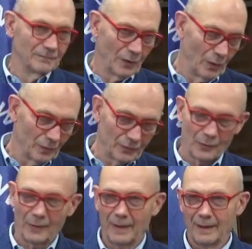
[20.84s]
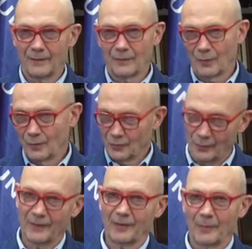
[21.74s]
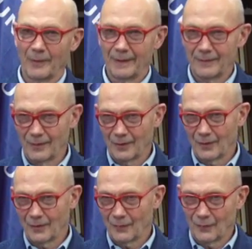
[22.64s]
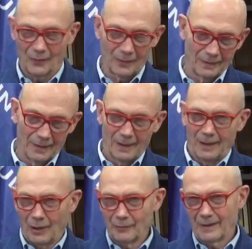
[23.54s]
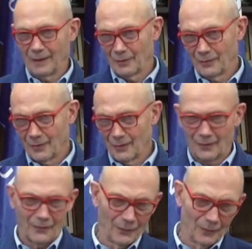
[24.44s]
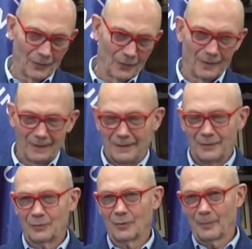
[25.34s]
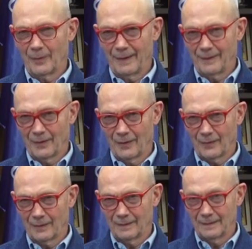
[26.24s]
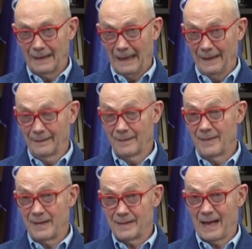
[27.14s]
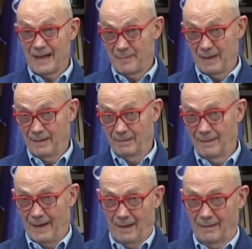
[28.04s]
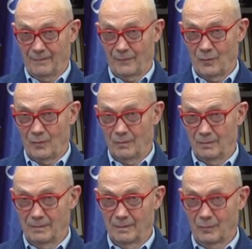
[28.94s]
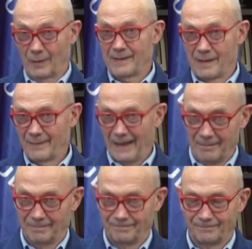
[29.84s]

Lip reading: for tourists, for tourist operators, for hotel owners, for tour operators, and this has been there for quite some time.